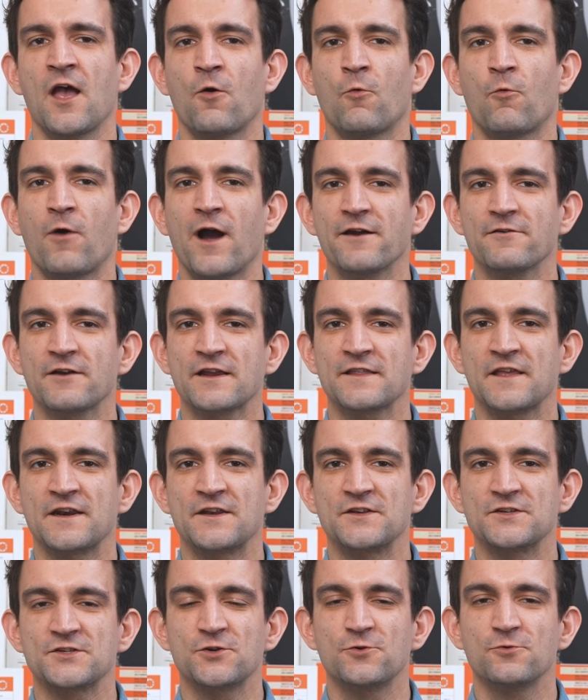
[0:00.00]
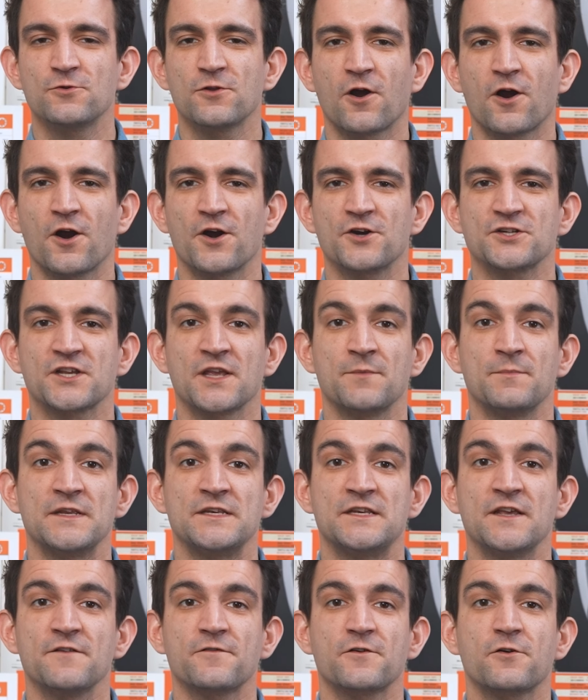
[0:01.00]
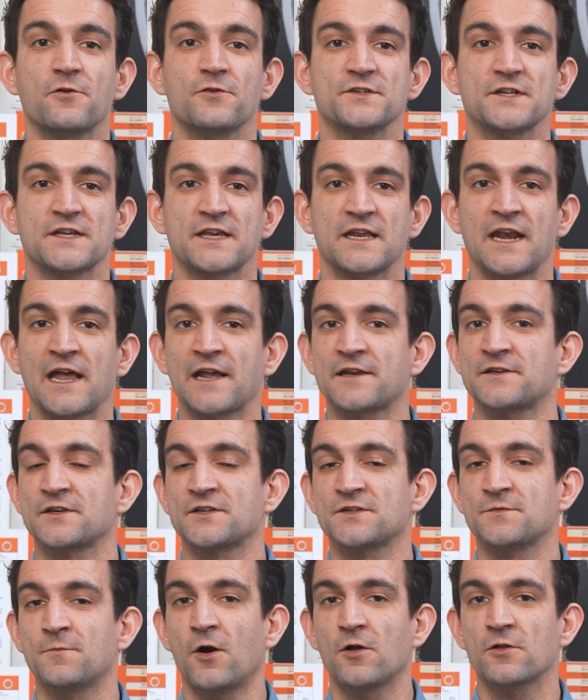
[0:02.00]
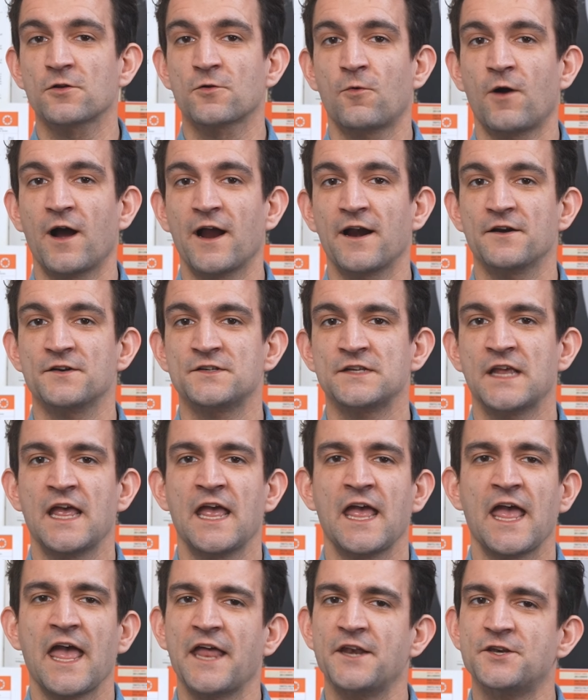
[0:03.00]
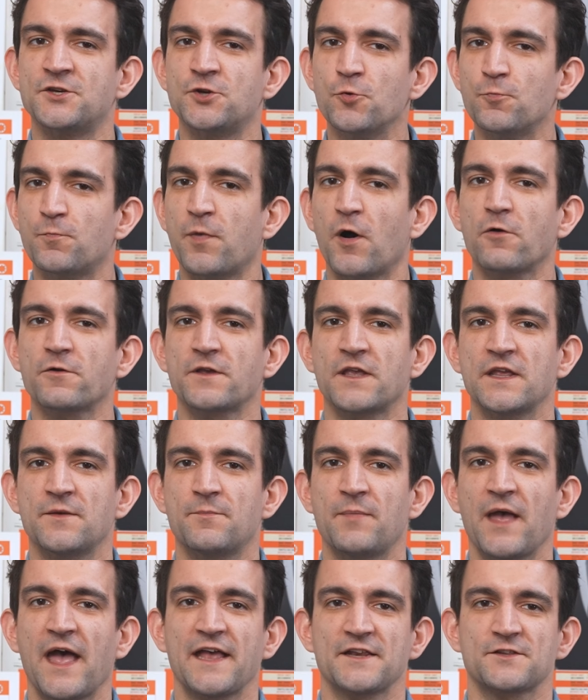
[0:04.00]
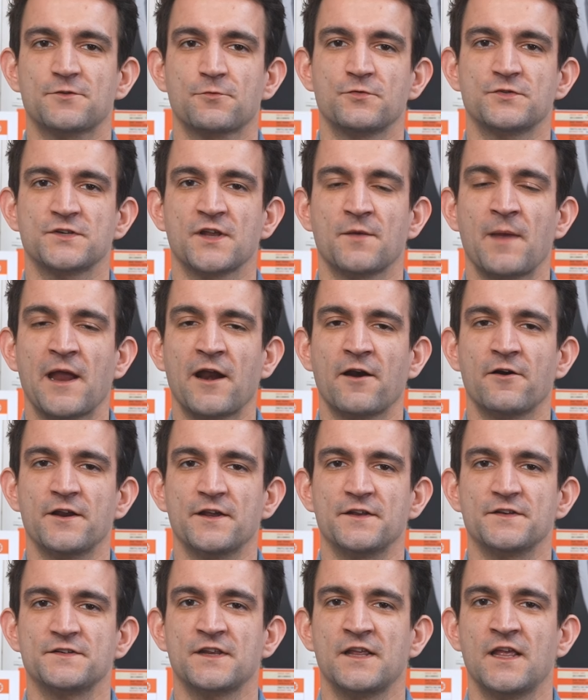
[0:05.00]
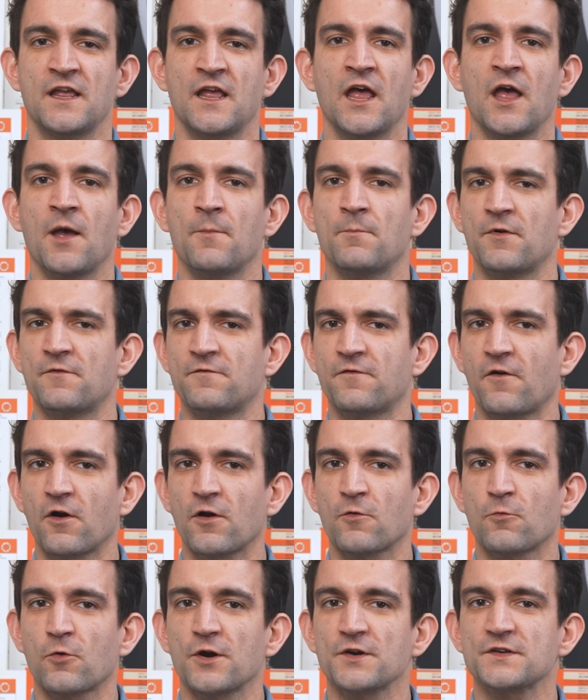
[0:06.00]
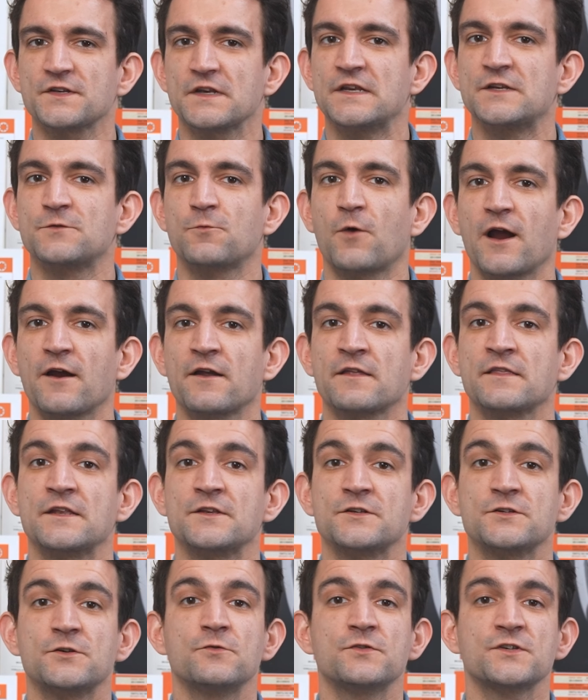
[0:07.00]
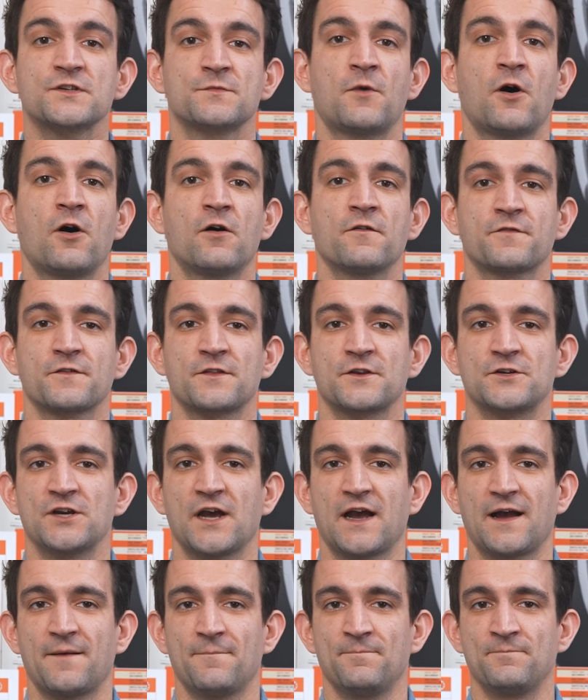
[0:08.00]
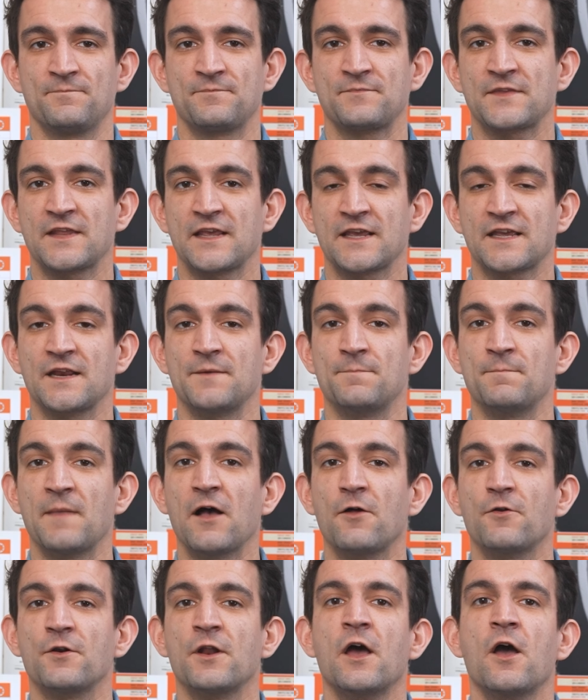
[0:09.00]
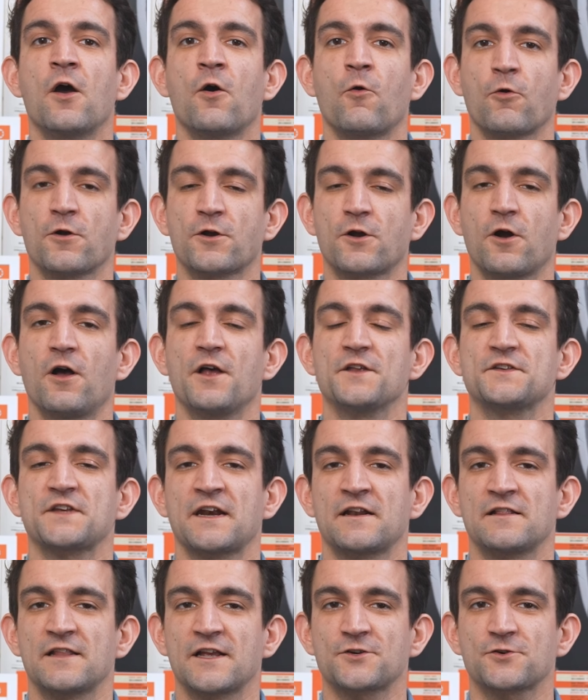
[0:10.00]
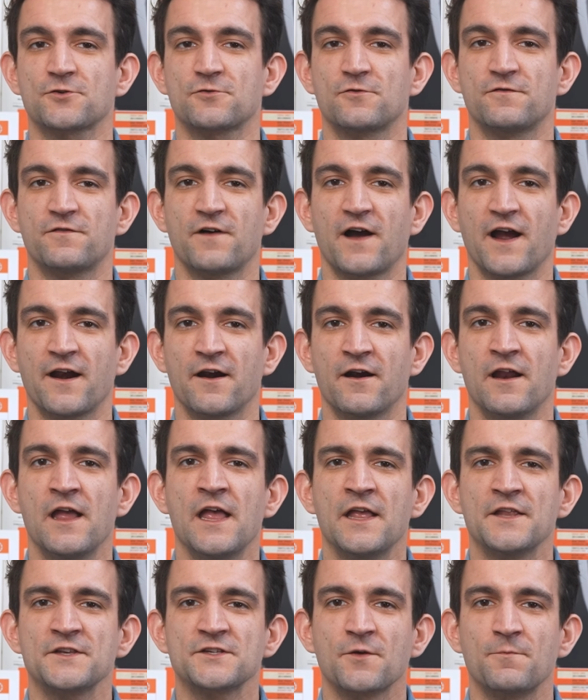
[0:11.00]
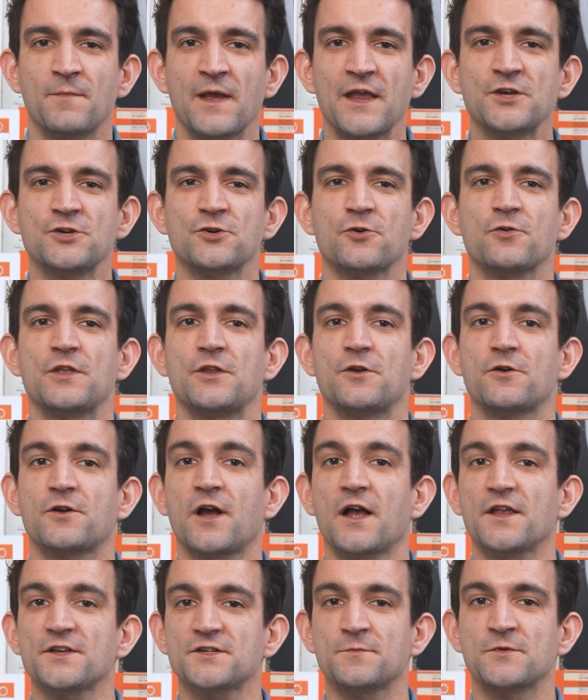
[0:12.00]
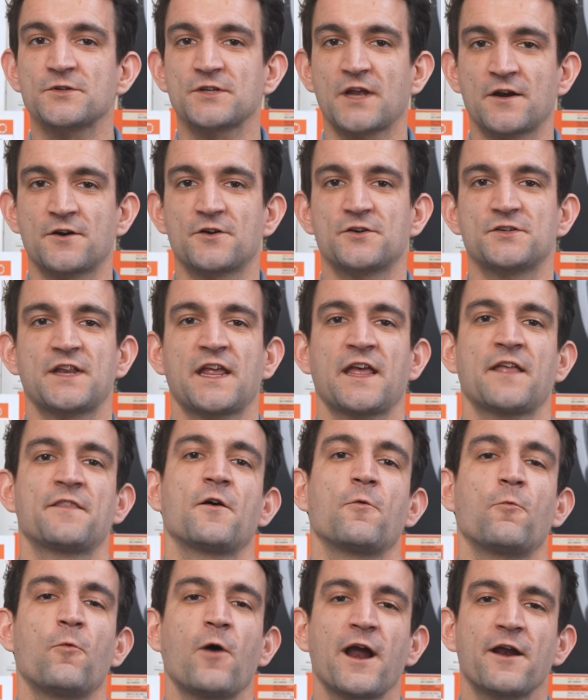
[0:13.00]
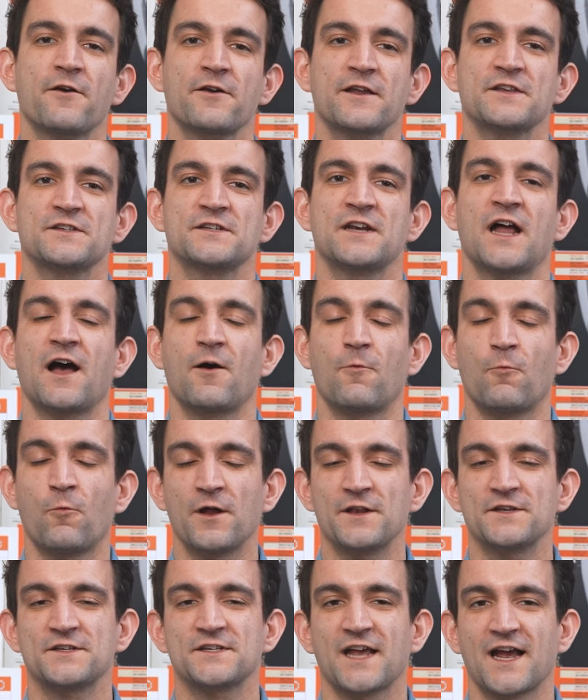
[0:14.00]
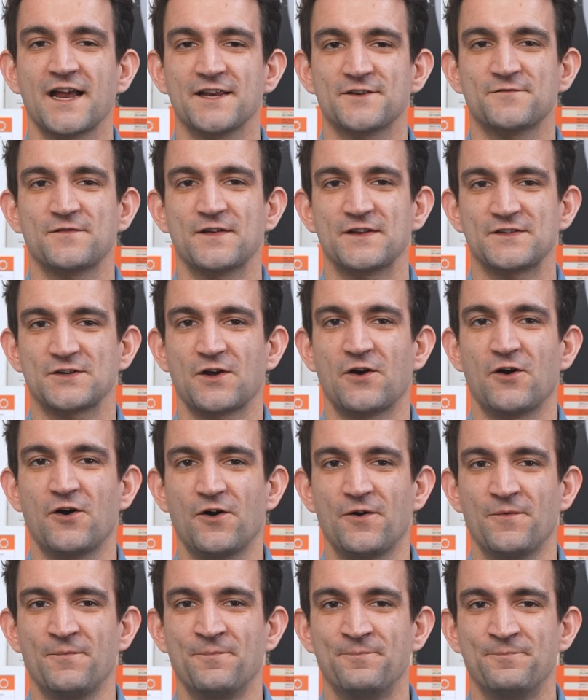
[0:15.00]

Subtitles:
Wiring that is too large can be difficult to connect to smaller wires and too bulky to pass through some areas. But far worse is wiring that's too small for the job. It can melt or cause an electrical fire, so make sure that your customers understand that wiring is not one size fits all.